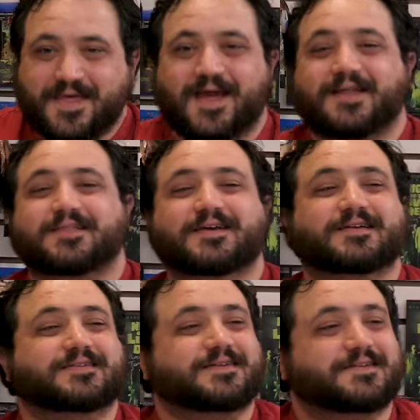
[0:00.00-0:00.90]
the, uh,
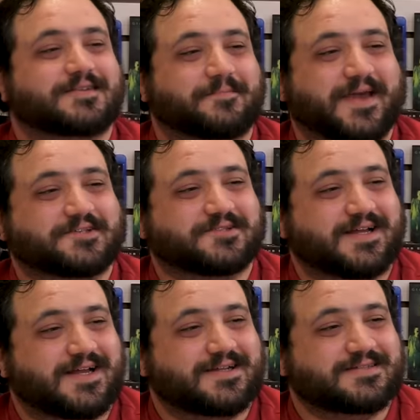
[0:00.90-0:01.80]
the, the the
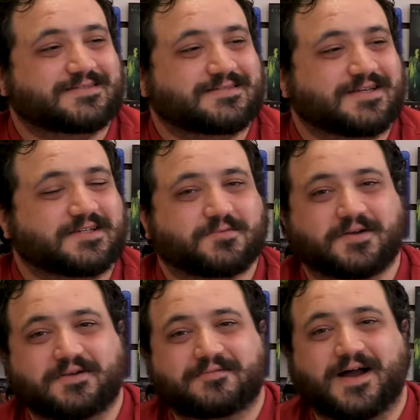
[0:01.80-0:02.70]
Patreon is where
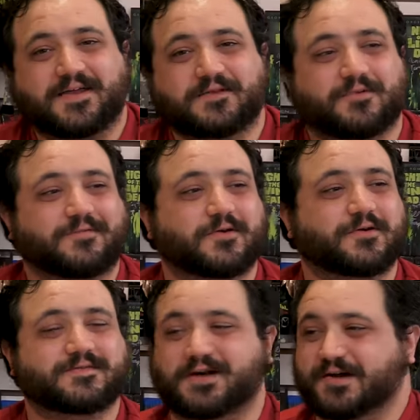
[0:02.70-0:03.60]
you can find the review
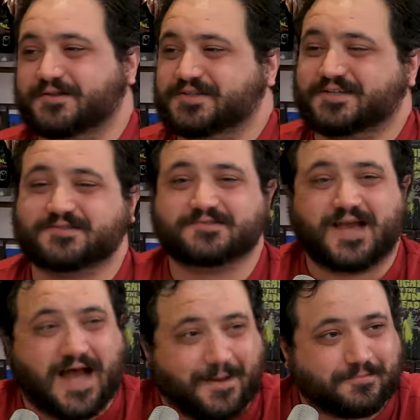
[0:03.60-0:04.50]
of Dario Argento's
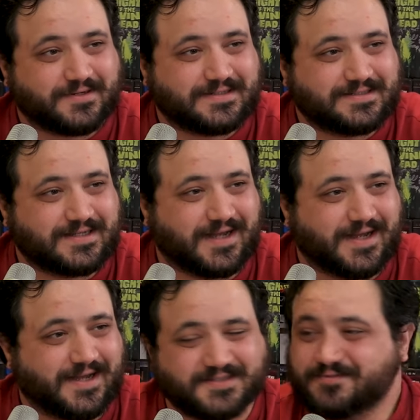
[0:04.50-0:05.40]
opera.
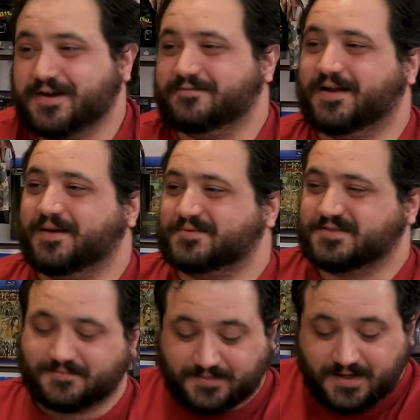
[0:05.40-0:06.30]
Uh, it's a very fun
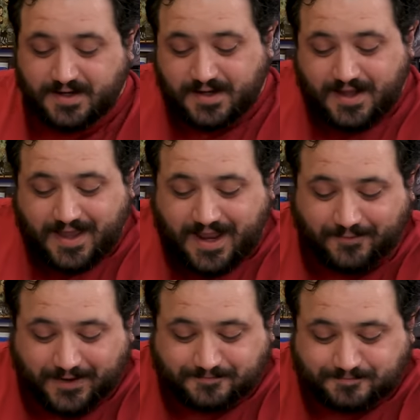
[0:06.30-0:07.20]
episode. Mm.
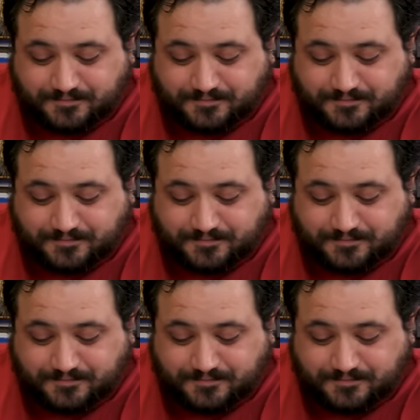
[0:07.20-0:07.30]
Anyway,